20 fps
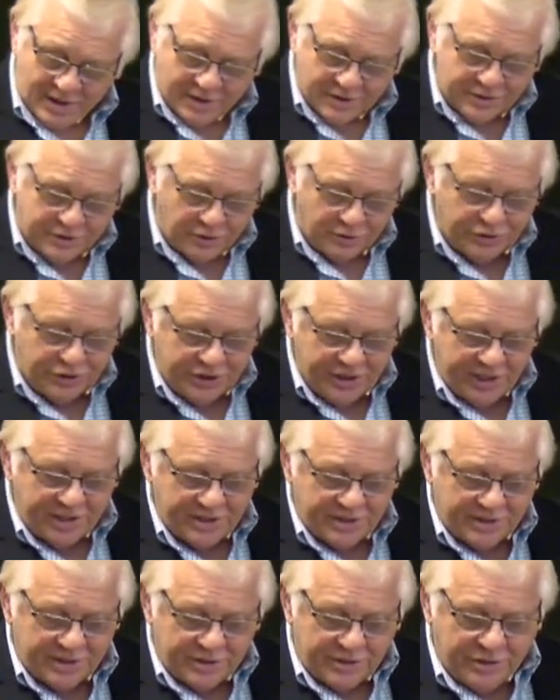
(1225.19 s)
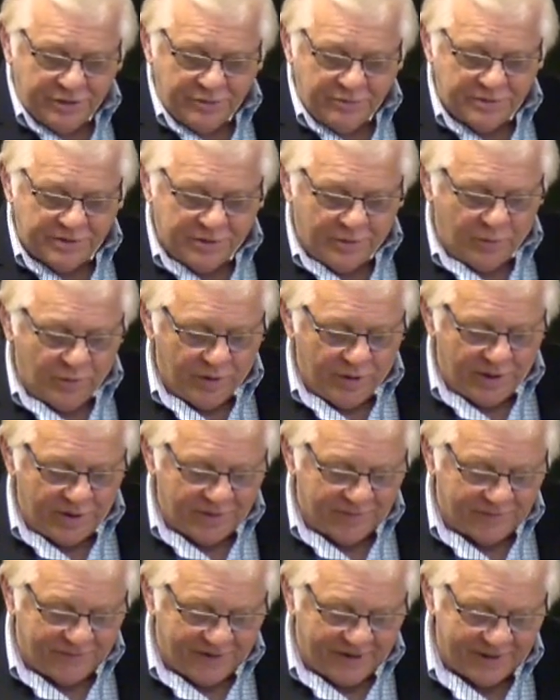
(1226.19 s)
So Jesus used the word
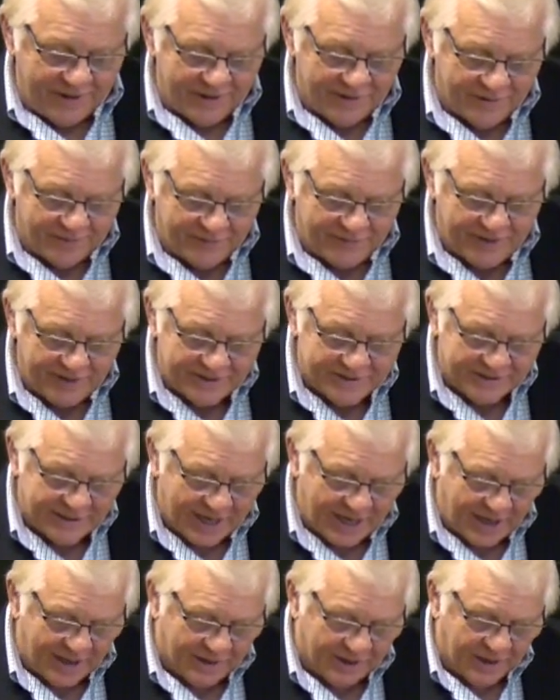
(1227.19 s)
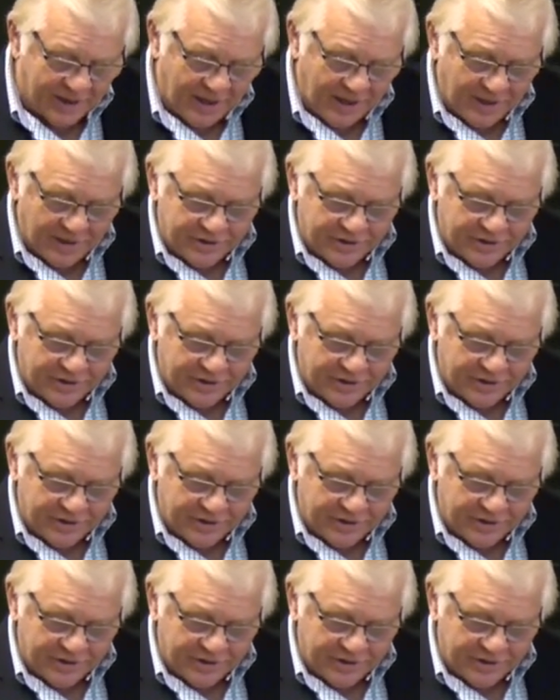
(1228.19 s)
to fight and defeat Satan.